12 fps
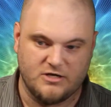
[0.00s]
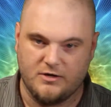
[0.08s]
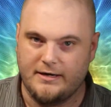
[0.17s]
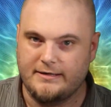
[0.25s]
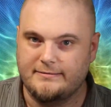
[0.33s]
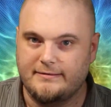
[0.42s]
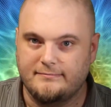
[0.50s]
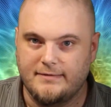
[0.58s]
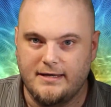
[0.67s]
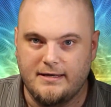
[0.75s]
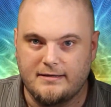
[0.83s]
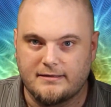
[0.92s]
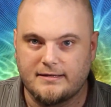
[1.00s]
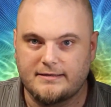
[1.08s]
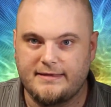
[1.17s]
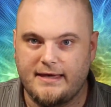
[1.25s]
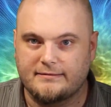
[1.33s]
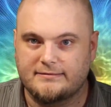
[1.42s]
go ahead and
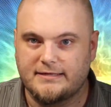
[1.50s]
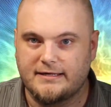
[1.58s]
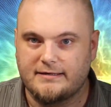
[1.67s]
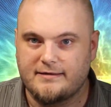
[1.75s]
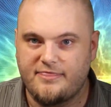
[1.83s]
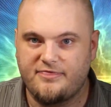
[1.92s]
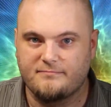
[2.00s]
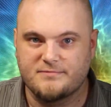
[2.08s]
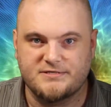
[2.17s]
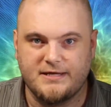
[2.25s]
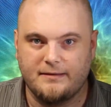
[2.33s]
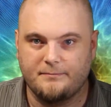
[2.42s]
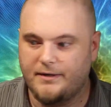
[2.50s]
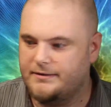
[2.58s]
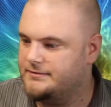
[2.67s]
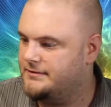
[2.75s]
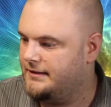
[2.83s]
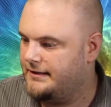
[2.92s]
click that thumbs down
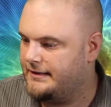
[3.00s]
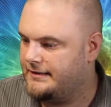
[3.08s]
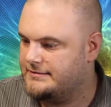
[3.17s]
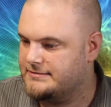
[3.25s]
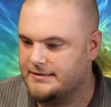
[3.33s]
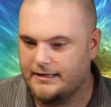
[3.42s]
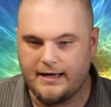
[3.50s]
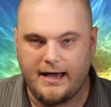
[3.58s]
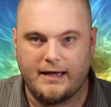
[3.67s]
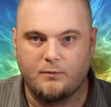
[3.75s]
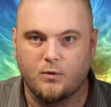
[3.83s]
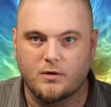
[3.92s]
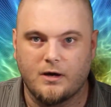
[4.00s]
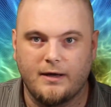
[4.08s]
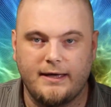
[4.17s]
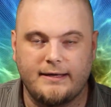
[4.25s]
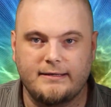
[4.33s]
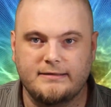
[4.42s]
button, and I will go
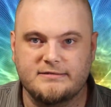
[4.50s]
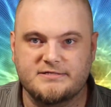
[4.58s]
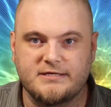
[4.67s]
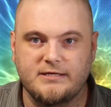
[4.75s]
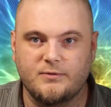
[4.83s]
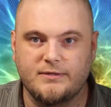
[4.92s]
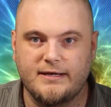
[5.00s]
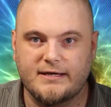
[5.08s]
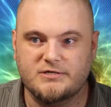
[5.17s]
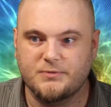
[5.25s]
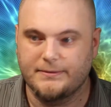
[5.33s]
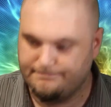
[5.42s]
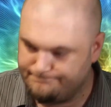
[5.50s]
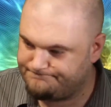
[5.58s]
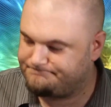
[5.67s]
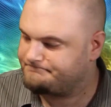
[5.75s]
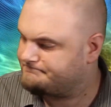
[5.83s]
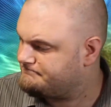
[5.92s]
ahead and see you in the next one.
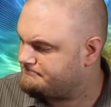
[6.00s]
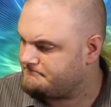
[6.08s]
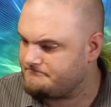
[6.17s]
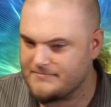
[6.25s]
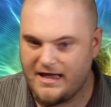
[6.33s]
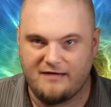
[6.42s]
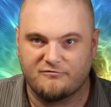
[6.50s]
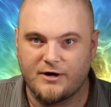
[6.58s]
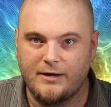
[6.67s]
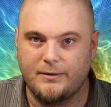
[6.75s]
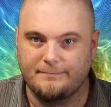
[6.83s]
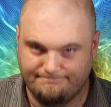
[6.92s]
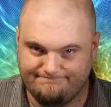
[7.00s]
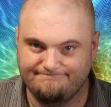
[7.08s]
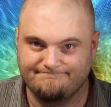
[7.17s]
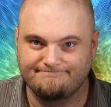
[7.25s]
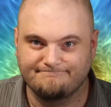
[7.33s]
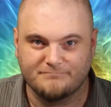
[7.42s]
Have a great one.
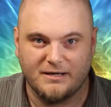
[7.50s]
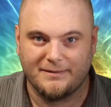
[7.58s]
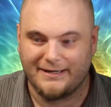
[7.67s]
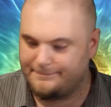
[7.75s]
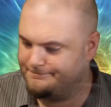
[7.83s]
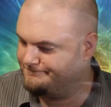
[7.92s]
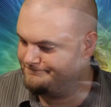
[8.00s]
Bye-bye.